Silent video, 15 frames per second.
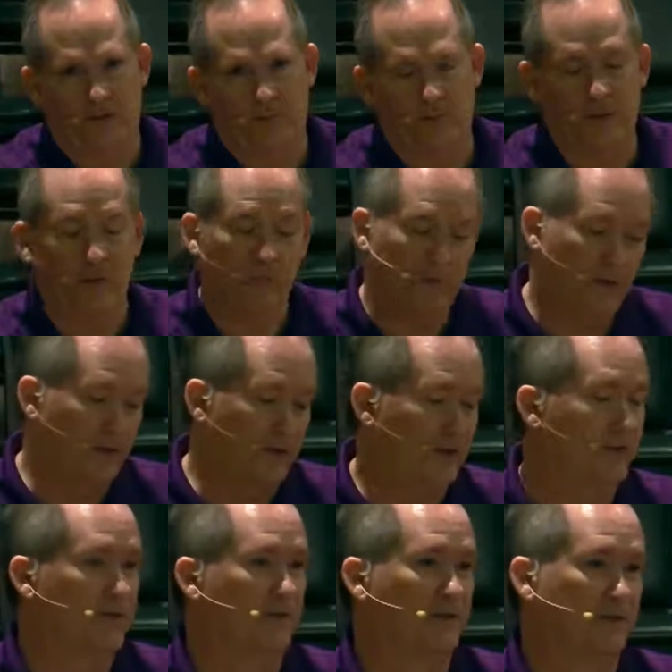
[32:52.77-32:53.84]
But I will tell you
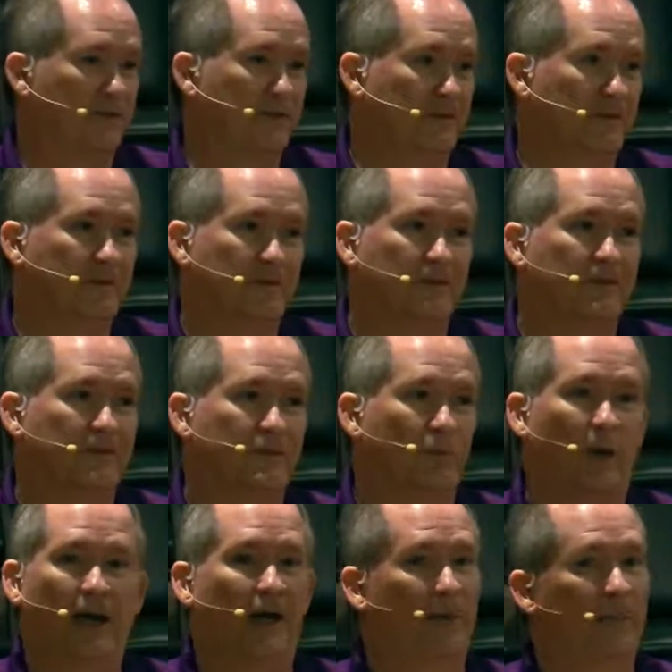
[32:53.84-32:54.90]
this, it's
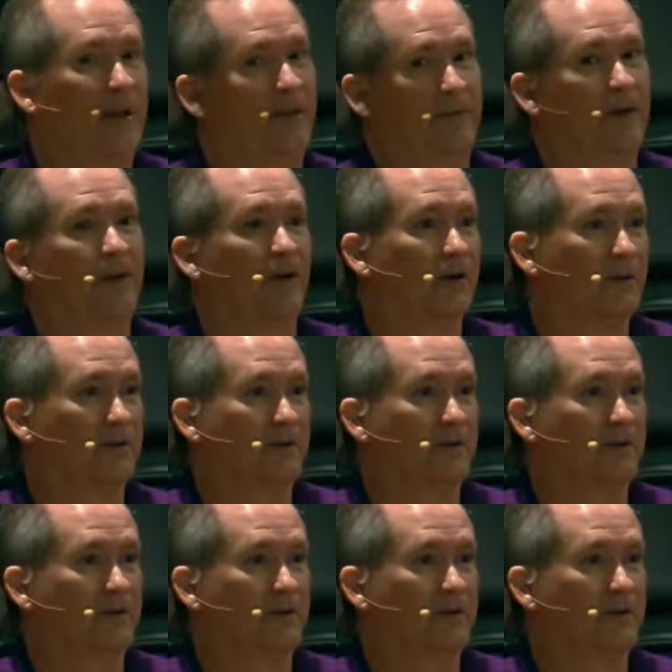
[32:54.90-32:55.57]
why I'm not there.